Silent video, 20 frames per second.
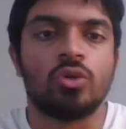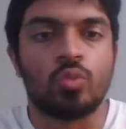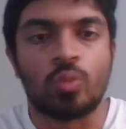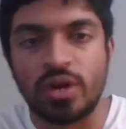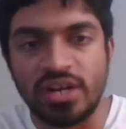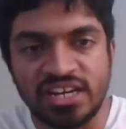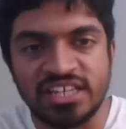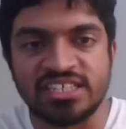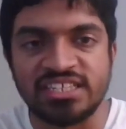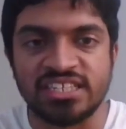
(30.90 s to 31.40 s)

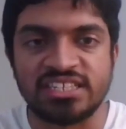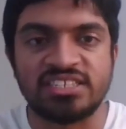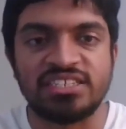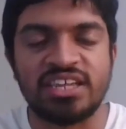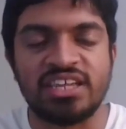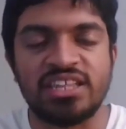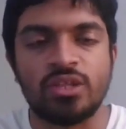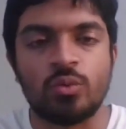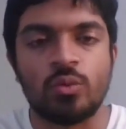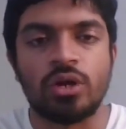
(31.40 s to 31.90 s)

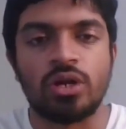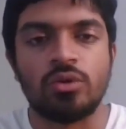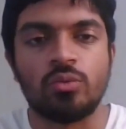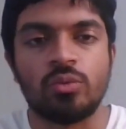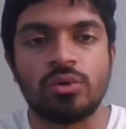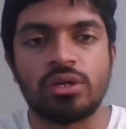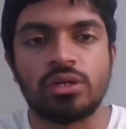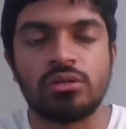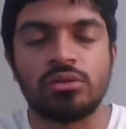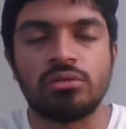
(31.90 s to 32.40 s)
2016, the
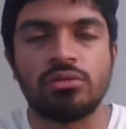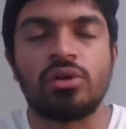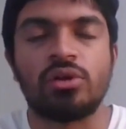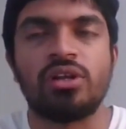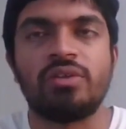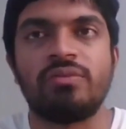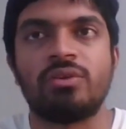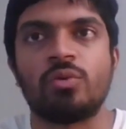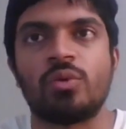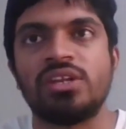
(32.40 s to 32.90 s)
one where,
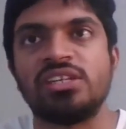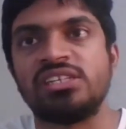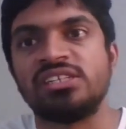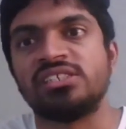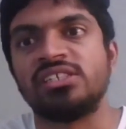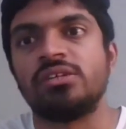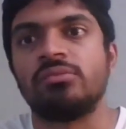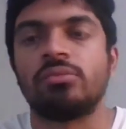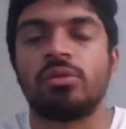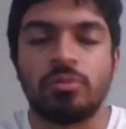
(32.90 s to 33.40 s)
not even
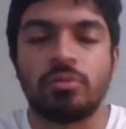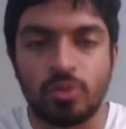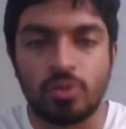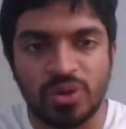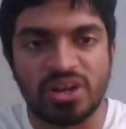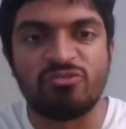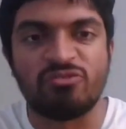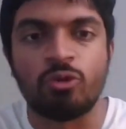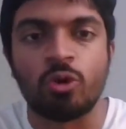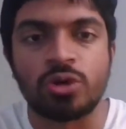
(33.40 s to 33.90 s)
2016, but
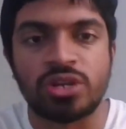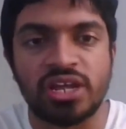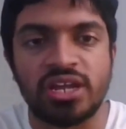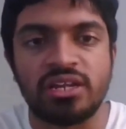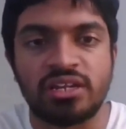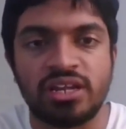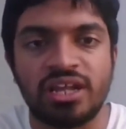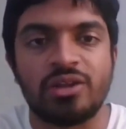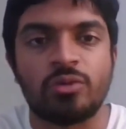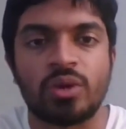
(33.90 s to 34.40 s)

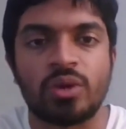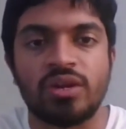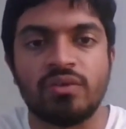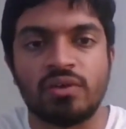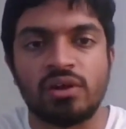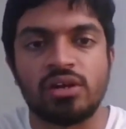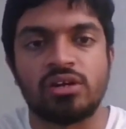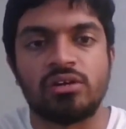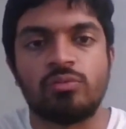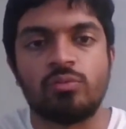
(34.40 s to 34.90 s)
2014 T20
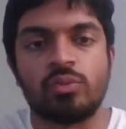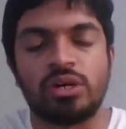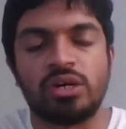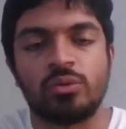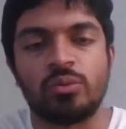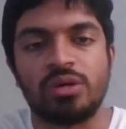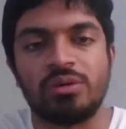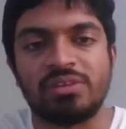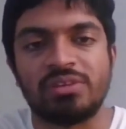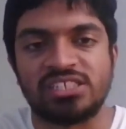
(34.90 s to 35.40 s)
World Cup,
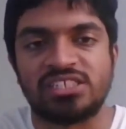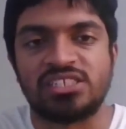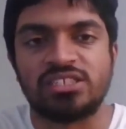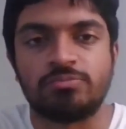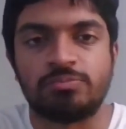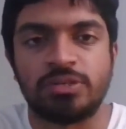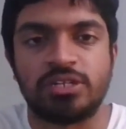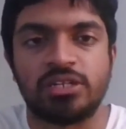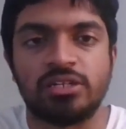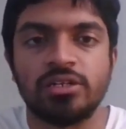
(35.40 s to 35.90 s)
where we messed
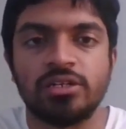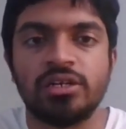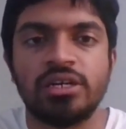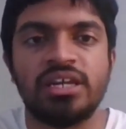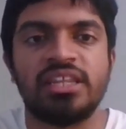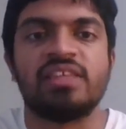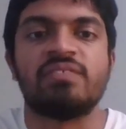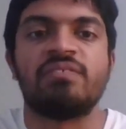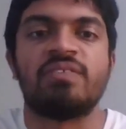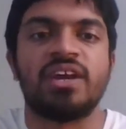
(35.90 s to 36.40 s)
up in
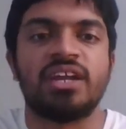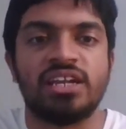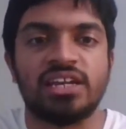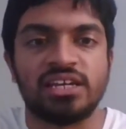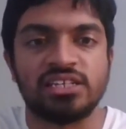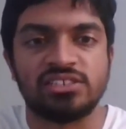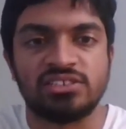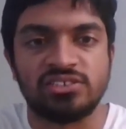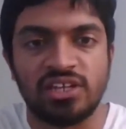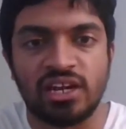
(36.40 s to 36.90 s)
the final
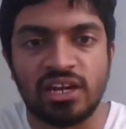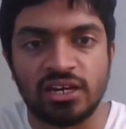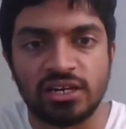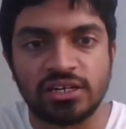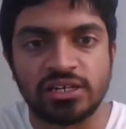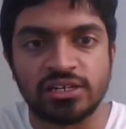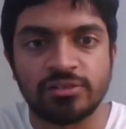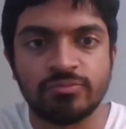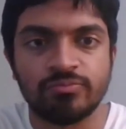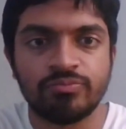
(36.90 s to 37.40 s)
against Sri
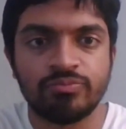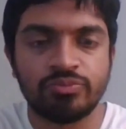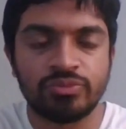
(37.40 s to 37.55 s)
Lanka.